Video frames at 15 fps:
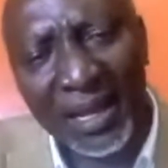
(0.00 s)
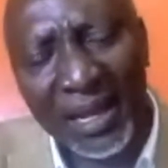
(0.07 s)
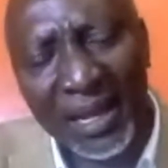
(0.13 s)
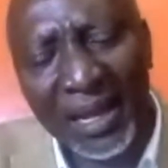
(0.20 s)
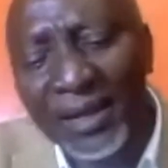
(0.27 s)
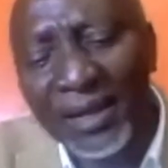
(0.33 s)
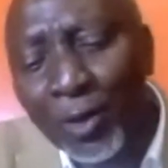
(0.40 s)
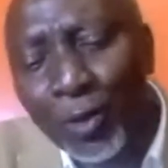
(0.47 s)

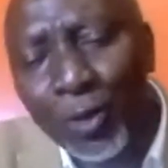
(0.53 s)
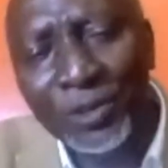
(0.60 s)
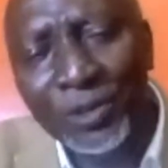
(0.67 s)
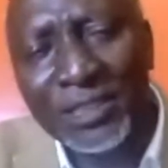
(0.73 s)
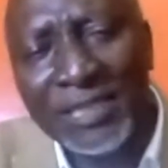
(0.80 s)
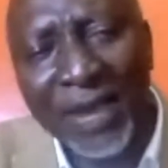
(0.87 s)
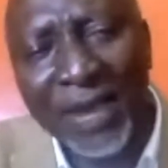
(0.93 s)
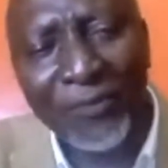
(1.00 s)
and the coup
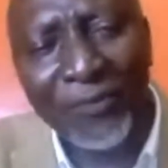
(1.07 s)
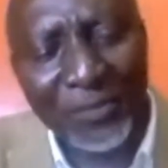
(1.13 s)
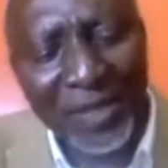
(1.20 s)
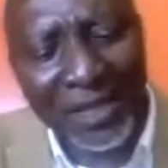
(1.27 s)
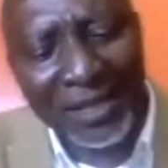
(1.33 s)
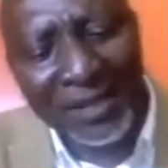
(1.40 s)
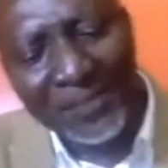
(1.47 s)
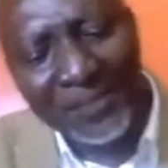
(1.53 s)
d'etat, for
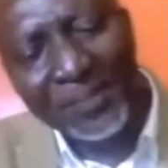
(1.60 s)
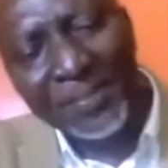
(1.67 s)
me,